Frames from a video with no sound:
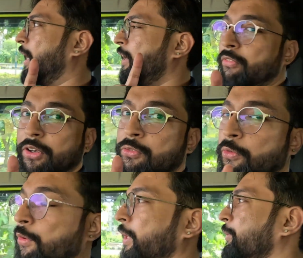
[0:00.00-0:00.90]
and a first
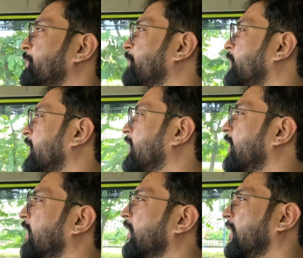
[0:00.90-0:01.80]
for me.
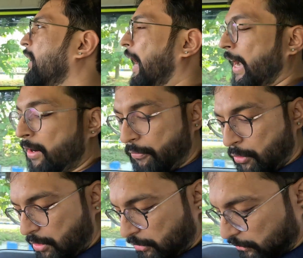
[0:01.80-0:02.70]
And of
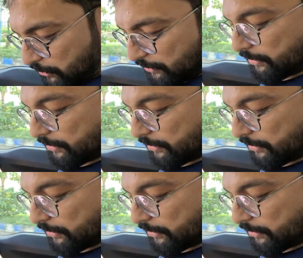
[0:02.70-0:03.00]
course,